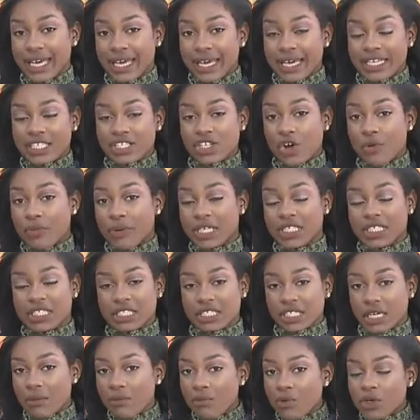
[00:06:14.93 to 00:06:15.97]
he's hoping
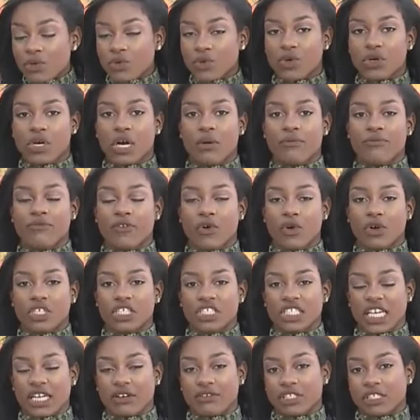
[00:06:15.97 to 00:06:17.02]
someone will come forward and
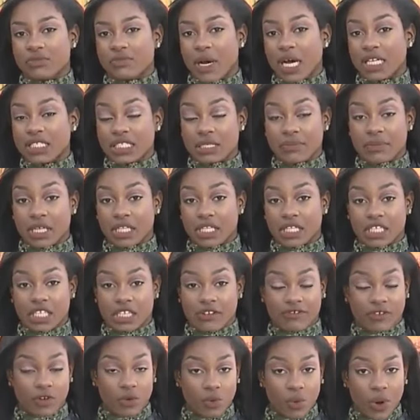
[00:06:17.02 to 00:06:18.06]
take responsibility for
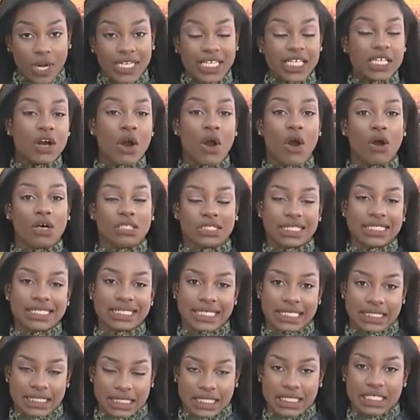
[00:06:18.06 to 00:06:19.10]
what he calls a
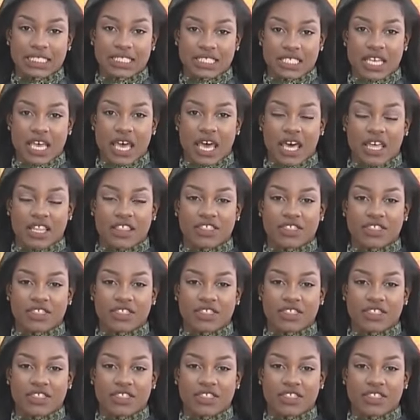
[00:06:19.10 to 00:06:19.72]
senseless death.